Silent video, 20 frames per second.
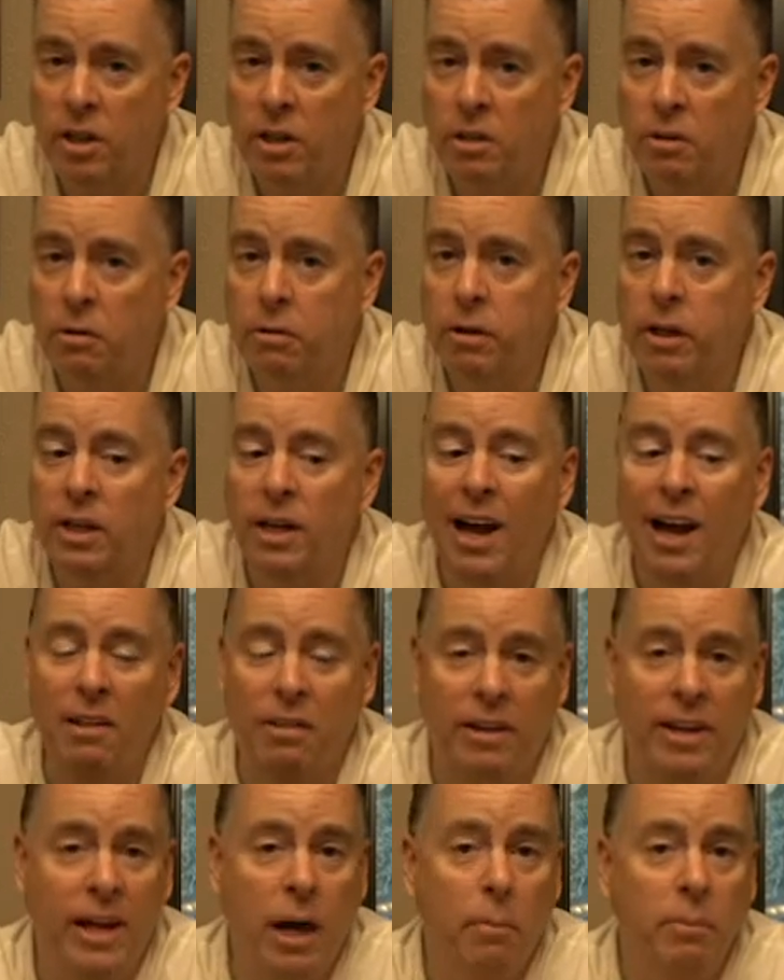And the thing I
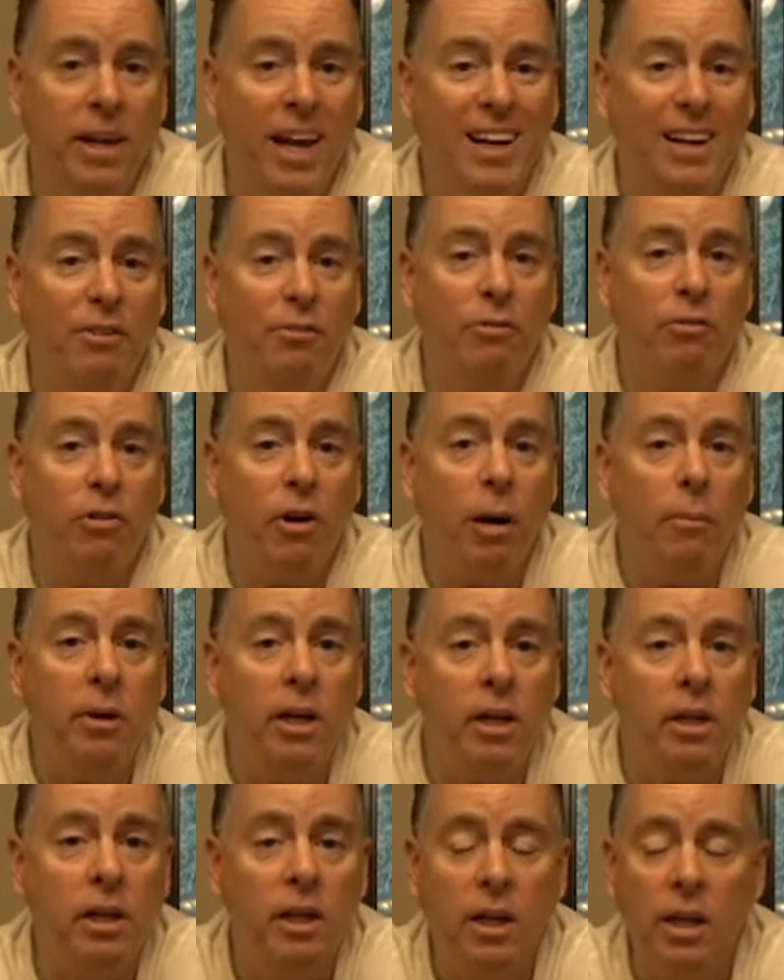think I'm getting from
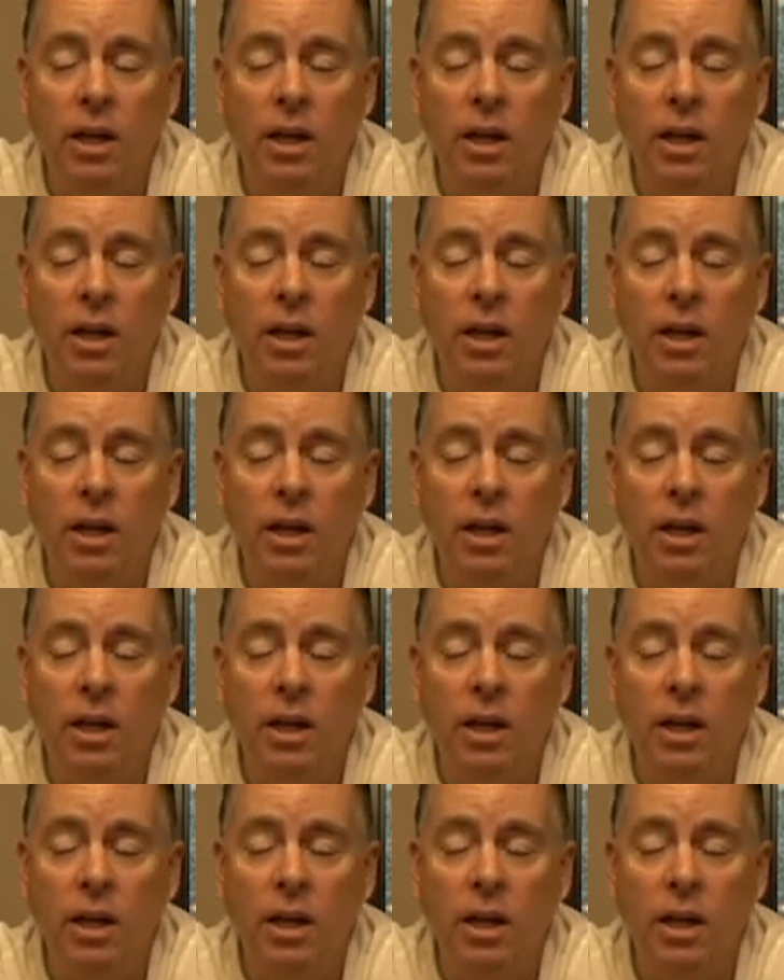it,